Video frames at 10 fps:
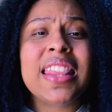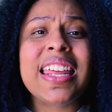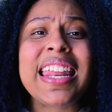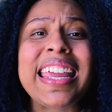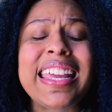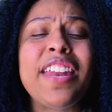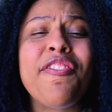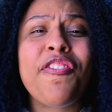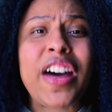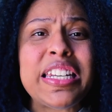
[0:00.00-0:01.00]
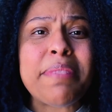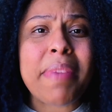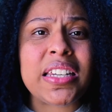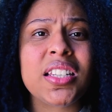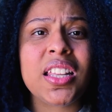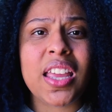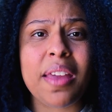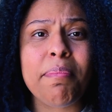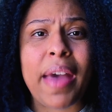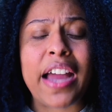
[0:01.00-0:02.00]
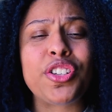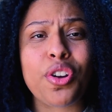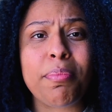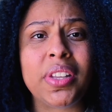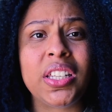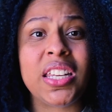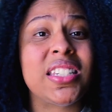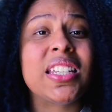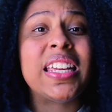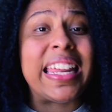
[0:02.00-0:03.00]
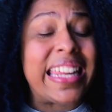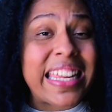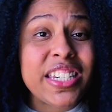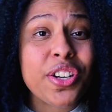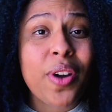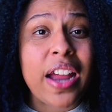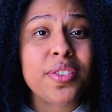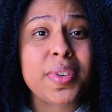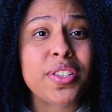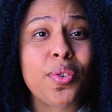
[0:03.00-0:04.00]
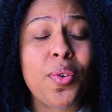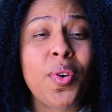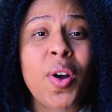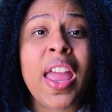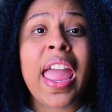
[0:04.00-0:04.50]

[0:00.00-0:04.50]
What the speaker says: then it can fundamentally impact your ability to get into graduate school,